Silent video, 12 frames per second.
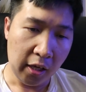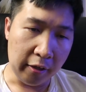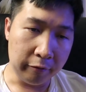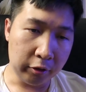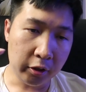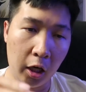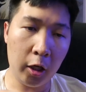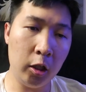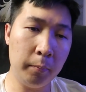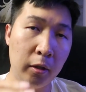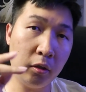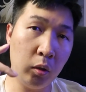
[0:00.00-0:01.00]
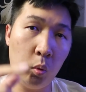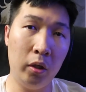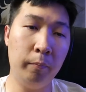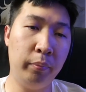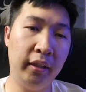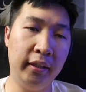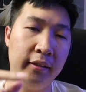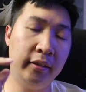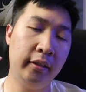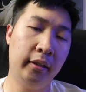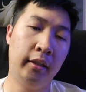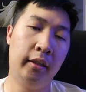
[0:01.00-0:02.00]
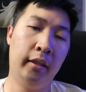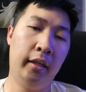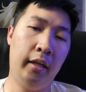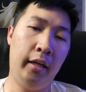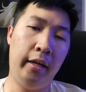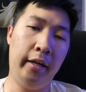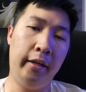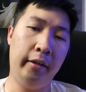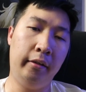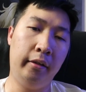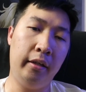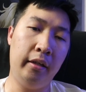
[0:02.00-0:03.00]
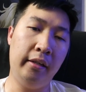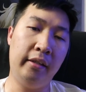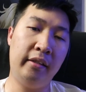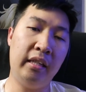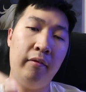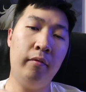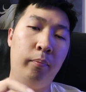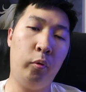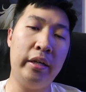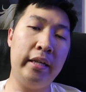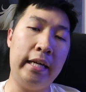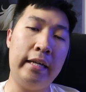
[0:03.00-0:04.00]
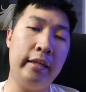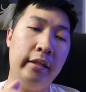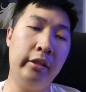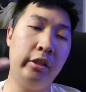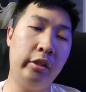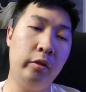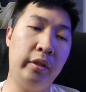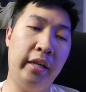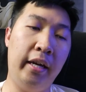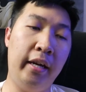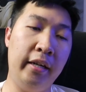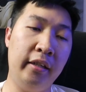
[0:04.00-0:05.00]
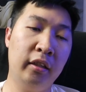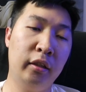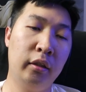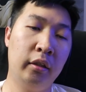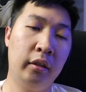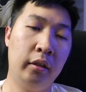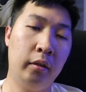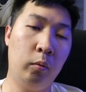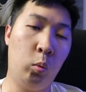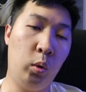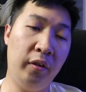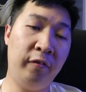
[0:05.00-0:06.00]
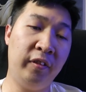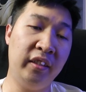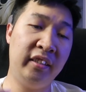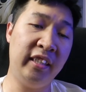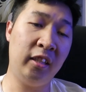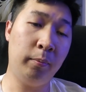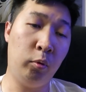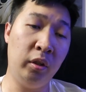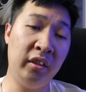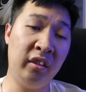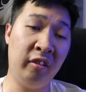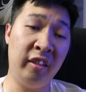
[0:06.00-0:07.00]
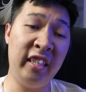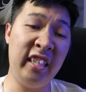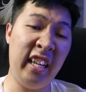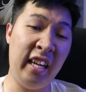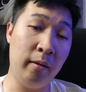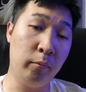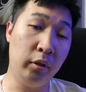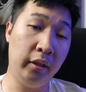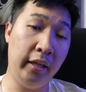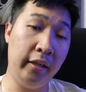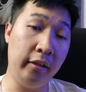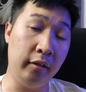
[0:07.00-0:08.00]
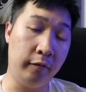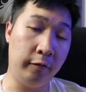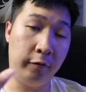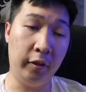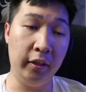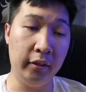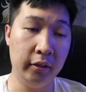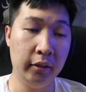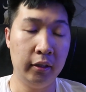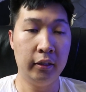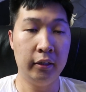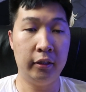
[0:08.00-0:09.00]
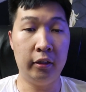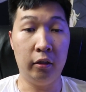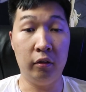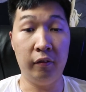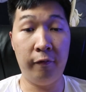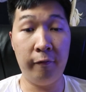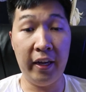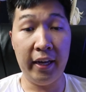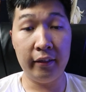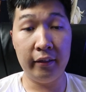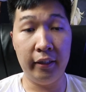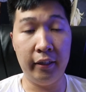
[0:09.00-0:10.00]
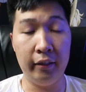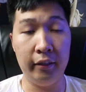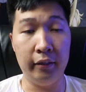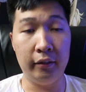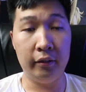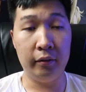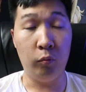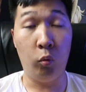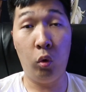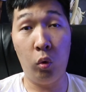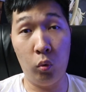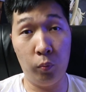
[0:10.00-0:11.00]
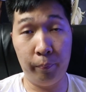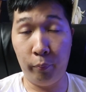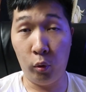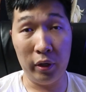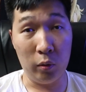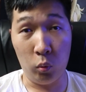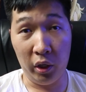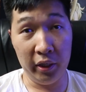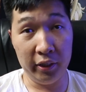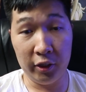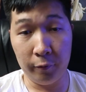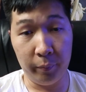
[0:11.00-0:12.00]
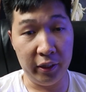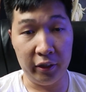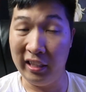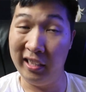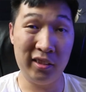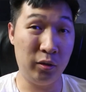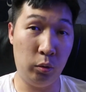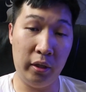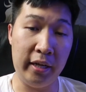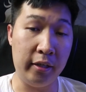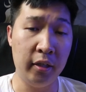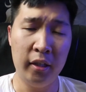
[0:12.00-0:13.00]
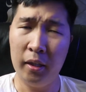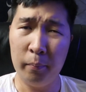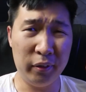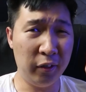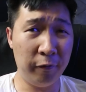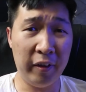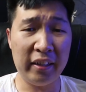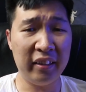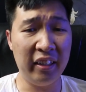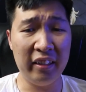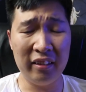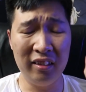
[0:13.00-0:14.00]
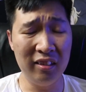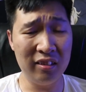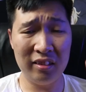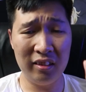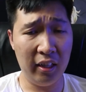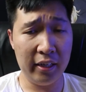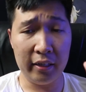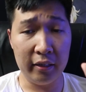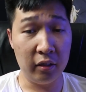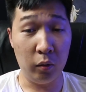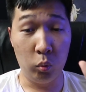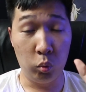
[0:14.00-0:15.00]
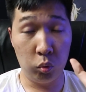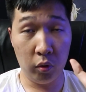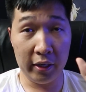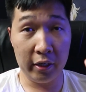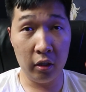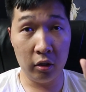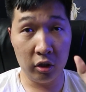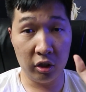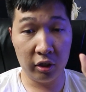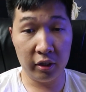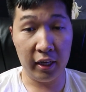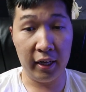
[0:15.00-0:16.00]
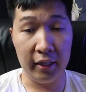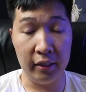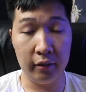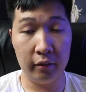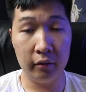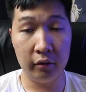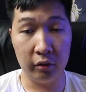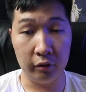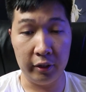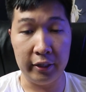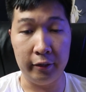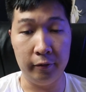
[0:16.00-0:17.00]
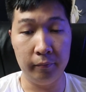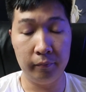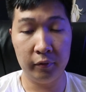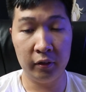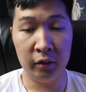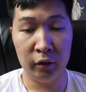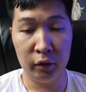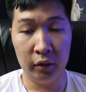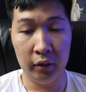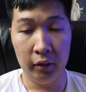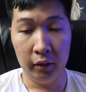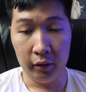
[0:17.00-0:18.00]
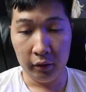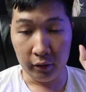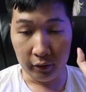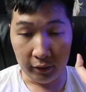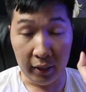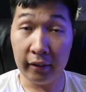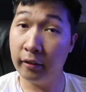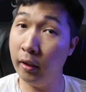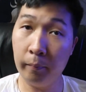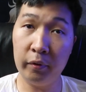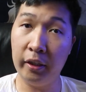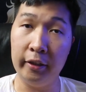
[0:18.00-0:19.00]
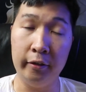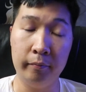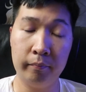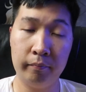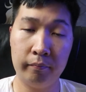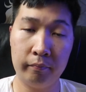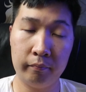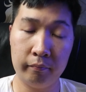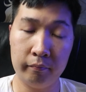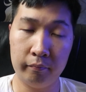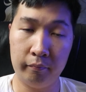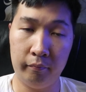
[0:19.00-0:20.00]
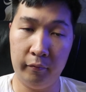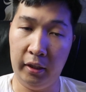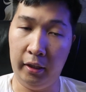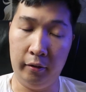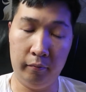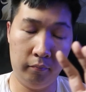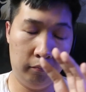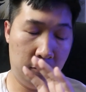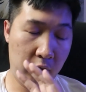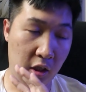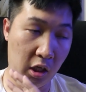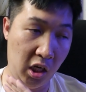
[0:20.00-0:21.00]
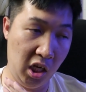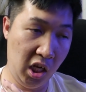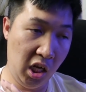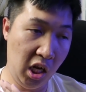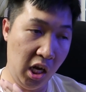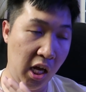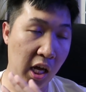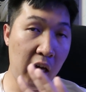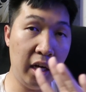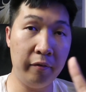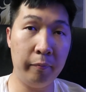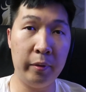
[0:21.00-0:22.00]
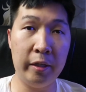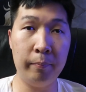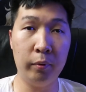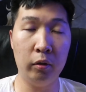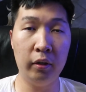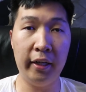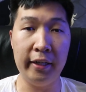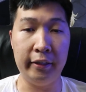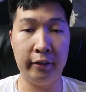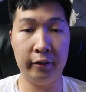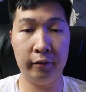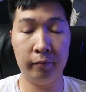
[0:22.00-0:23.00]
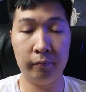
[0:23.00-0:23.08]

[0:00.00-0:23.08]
if we're talking about the OnePlus and it's 7.8 inch 2K with a 6.3 AMOLED in the front, so the fact that it's 0.1 inch bigger, that's great. But the fact that it looks like it's a regular size screen, because that's something that a lot of people like,